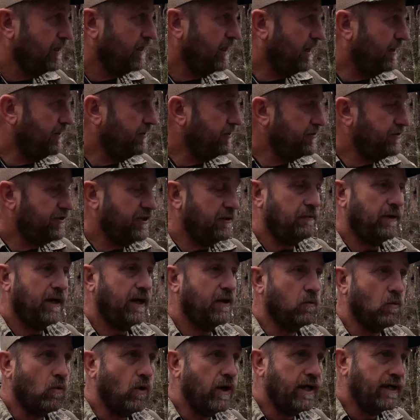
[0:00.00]
I'll just sit
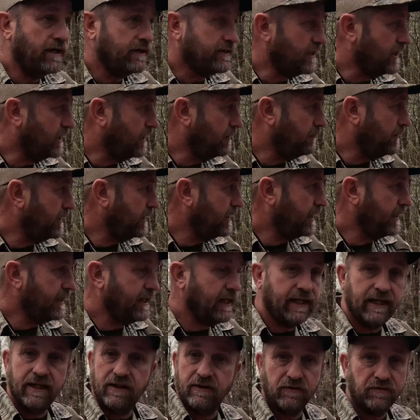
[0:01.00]
back and wait, because I'm like, man, I
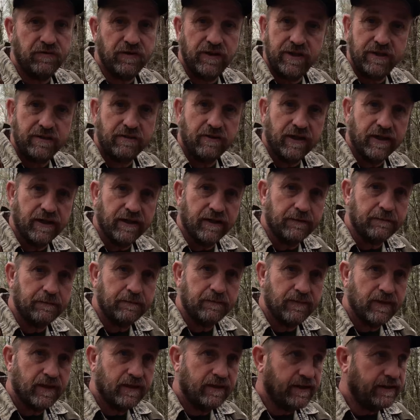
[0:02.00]
can't get no footage right here.
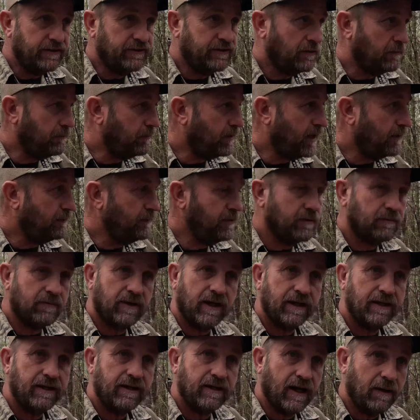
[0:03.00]
He's gonna pop up
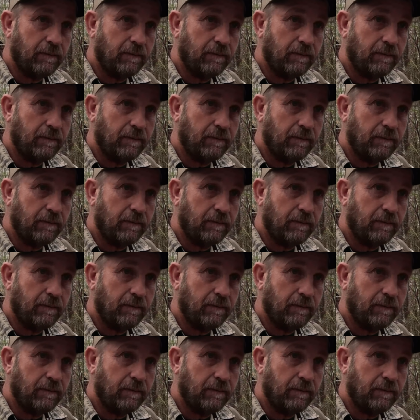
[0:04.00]
right here.